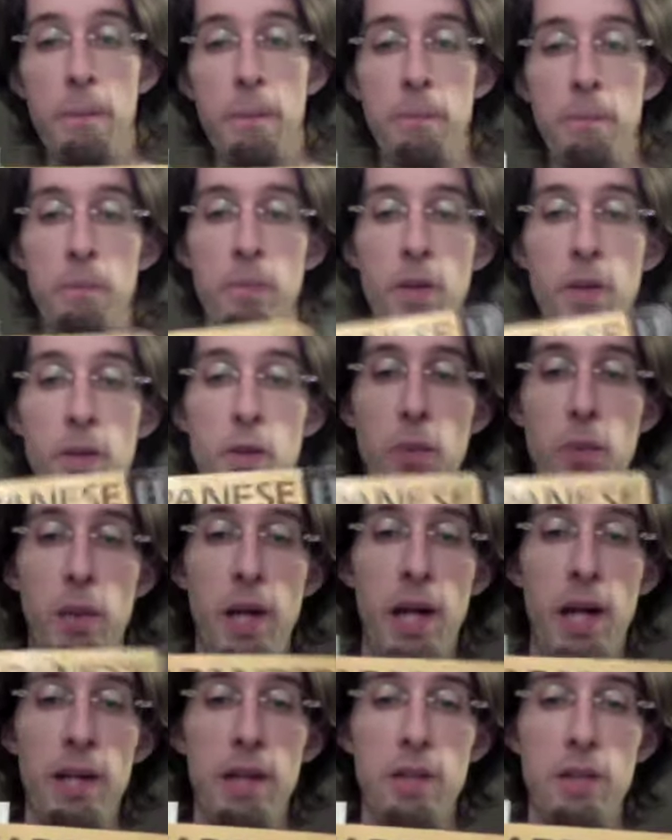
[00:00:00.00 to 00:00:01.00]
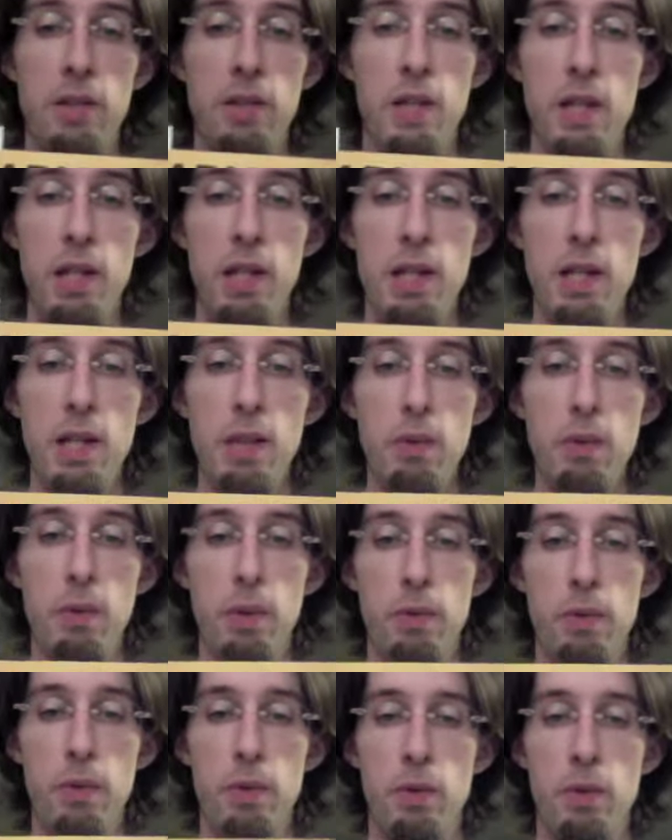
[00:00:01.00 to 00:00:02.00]
This one had the CD, which
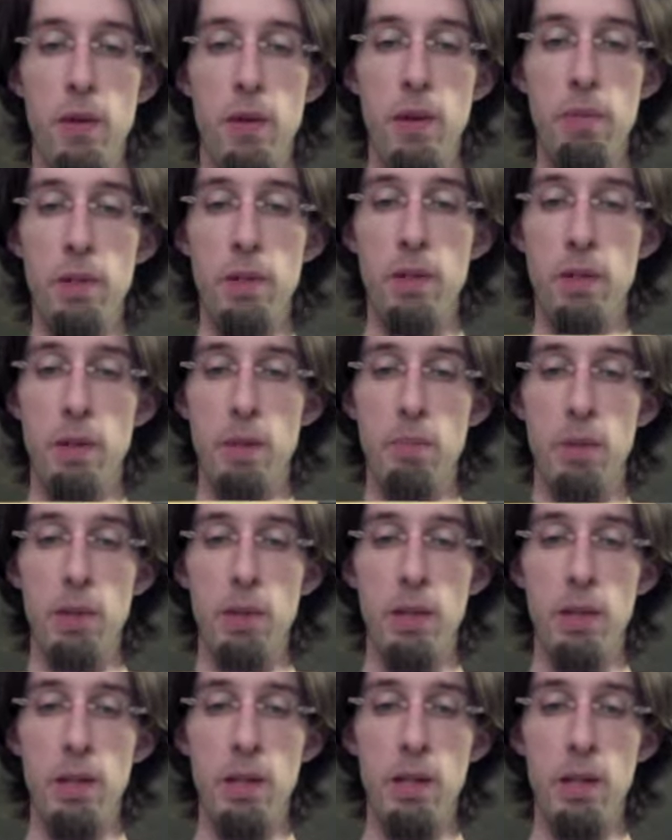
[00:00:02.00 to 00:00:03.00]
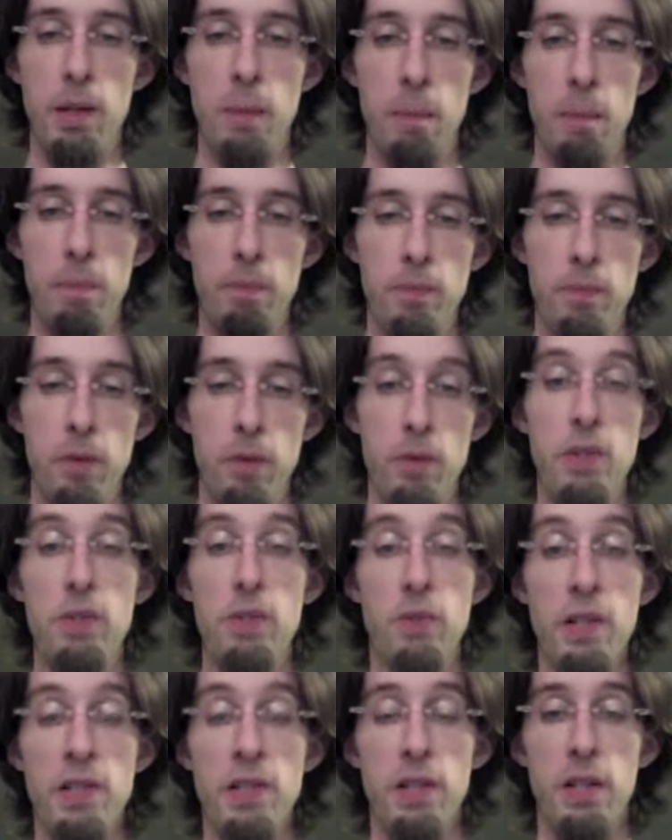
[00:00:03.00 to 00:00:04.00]
was great because just
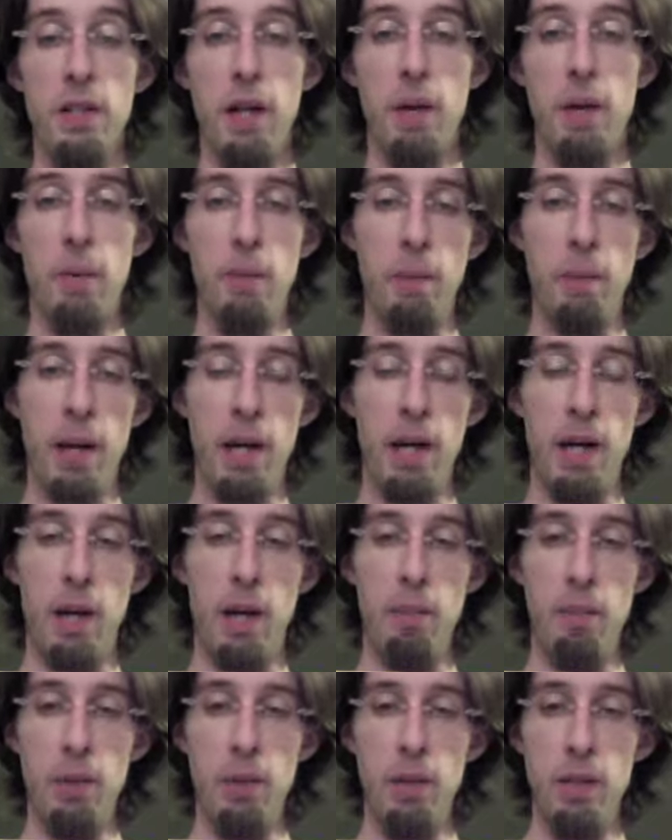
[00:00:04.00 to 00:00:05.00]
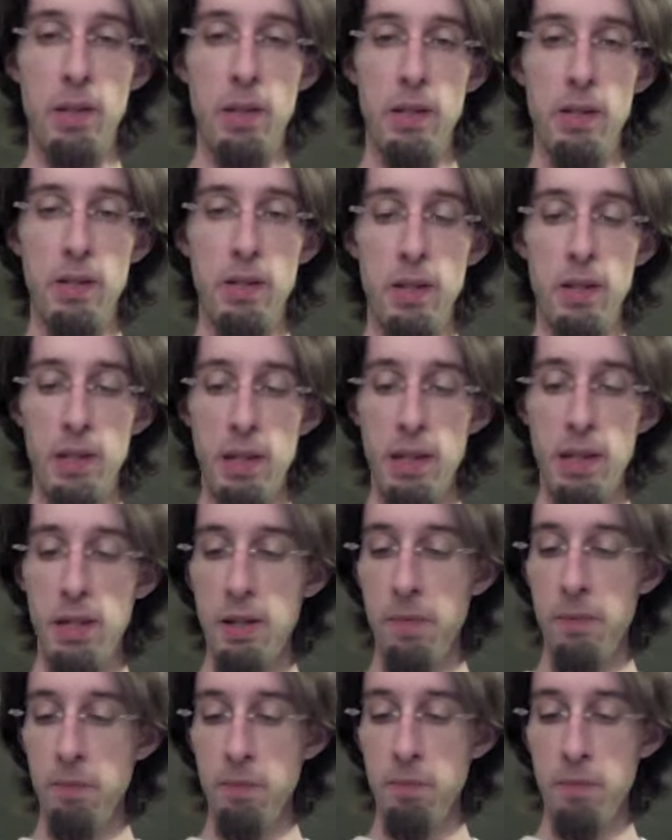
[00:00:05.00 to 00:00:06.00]
recently I went back and I put the CD
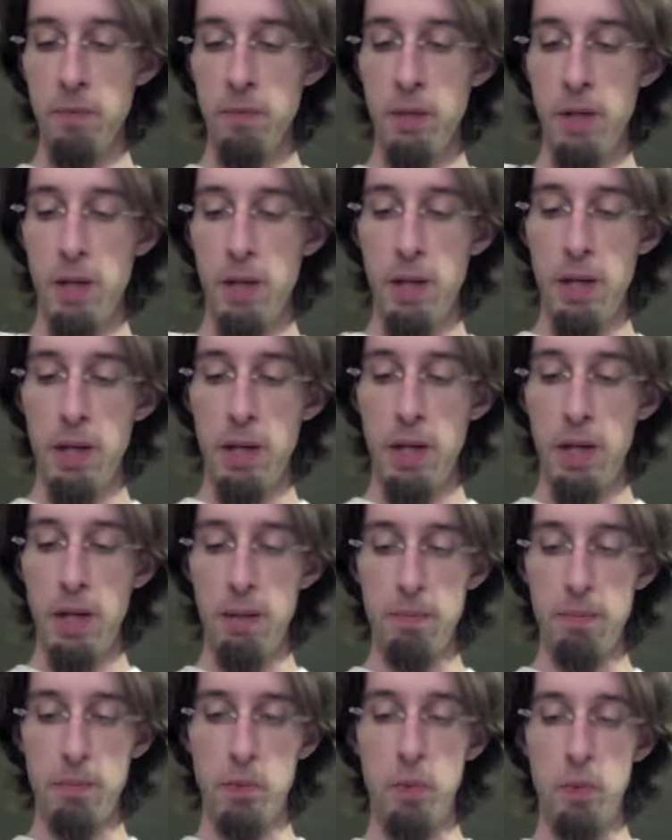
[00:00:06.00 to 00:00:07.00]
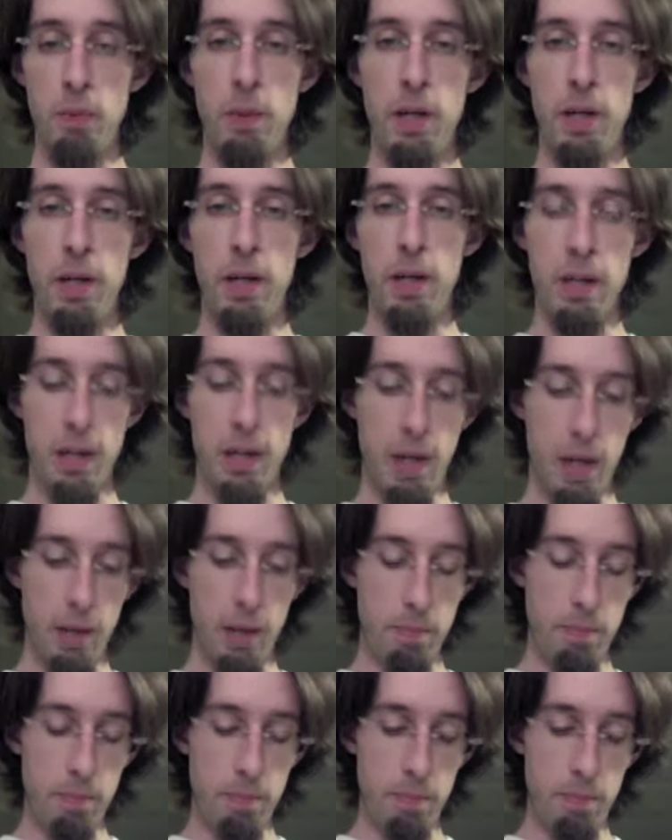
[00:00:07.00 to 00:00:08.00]
into my
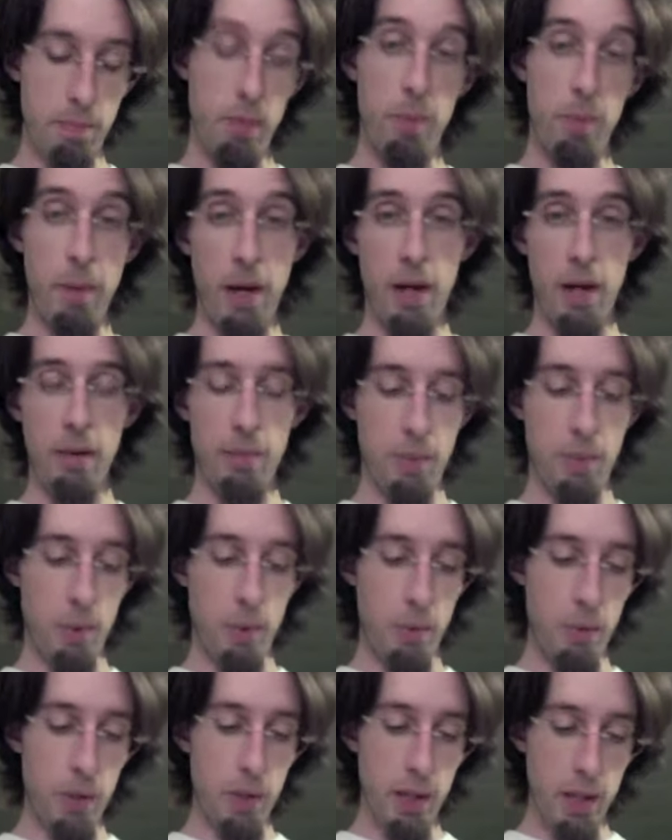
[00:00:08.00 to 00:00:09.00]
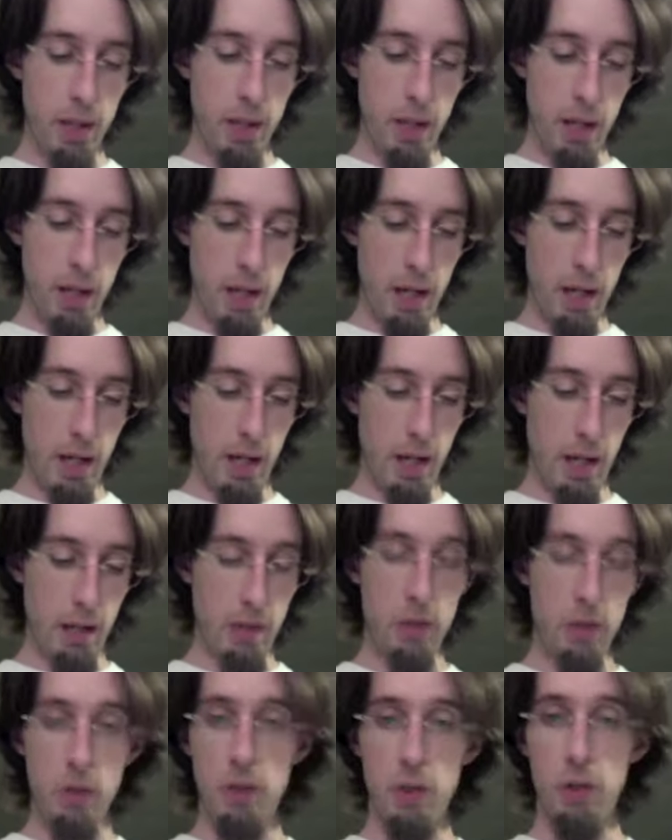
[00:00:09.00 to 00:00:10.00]
my iPhone, and I
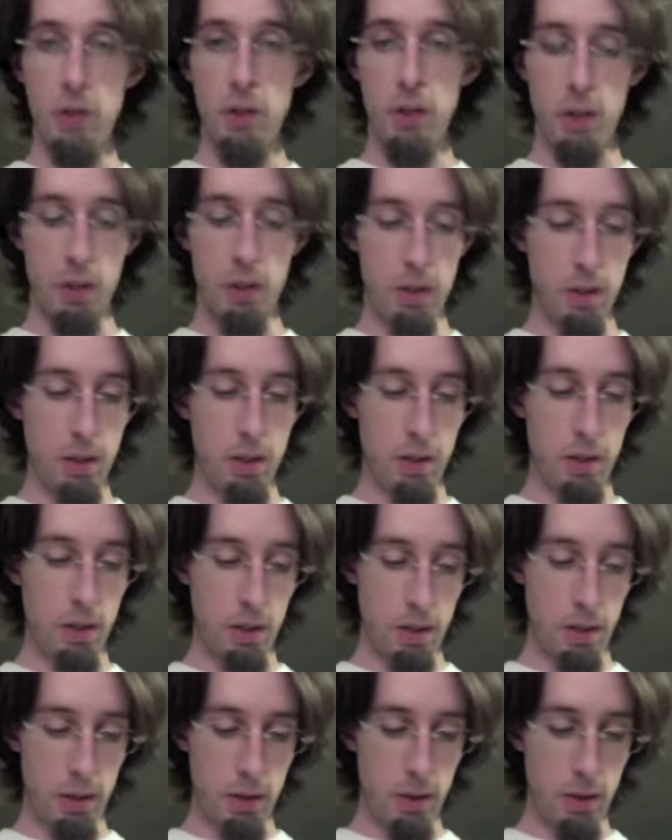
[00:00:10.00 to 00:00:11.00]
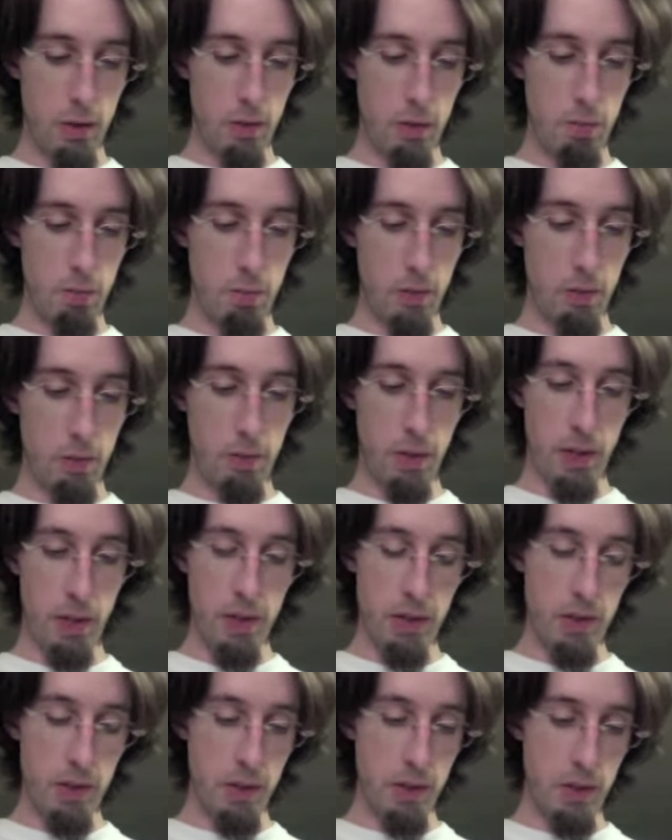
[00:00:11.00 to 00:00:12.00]
listened to the
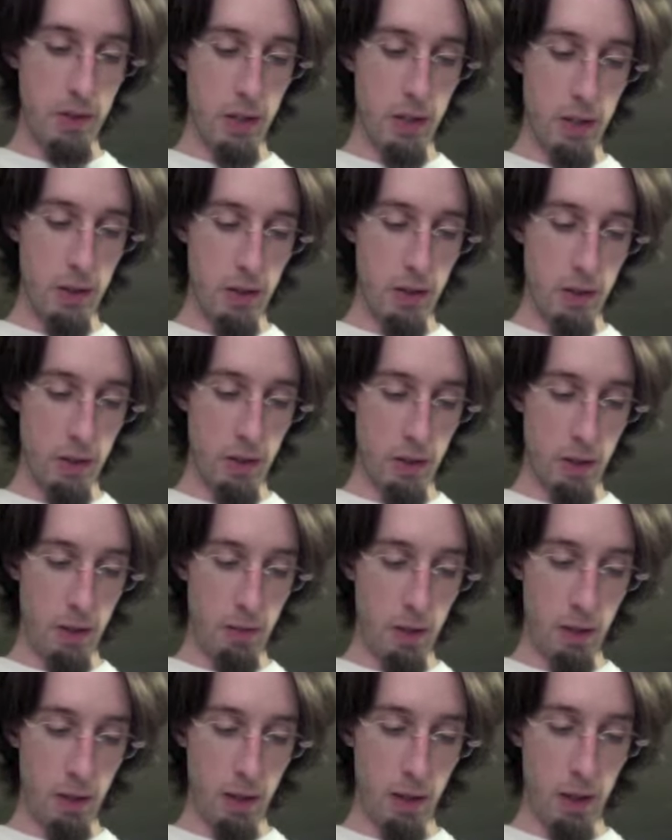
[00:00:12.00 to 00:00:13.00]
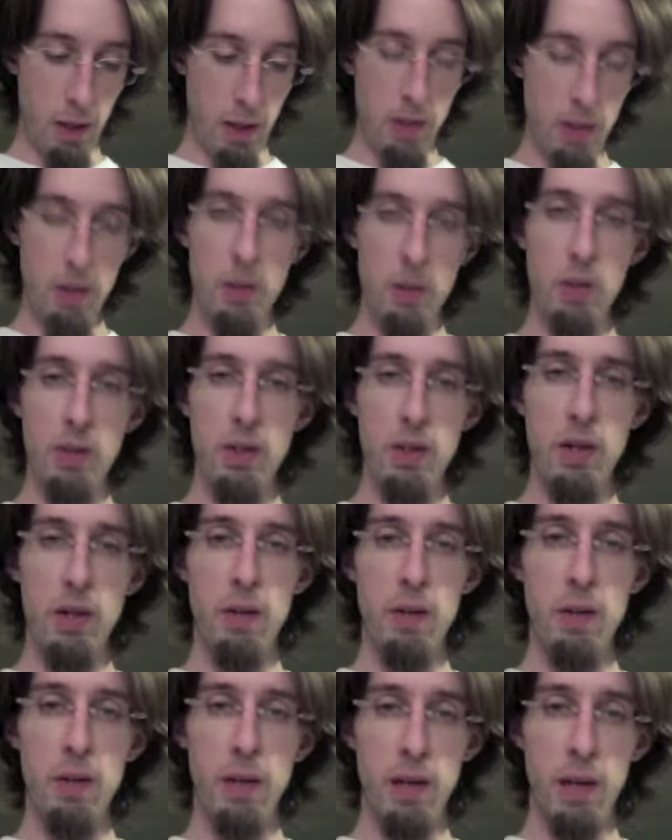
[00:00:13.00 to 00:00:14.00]
phrases and sentences and everything, and it's good to hear
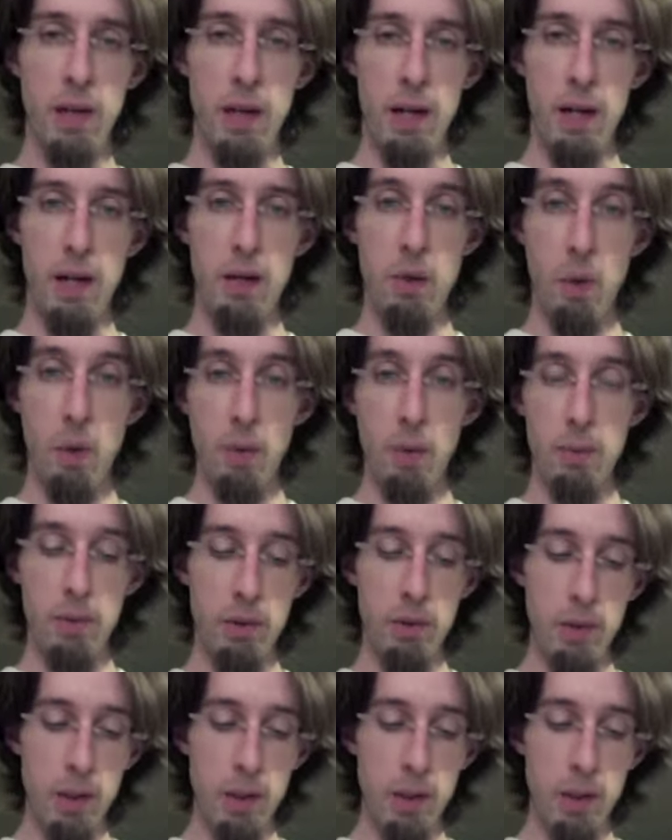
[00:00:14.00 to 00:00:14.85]
it in a normal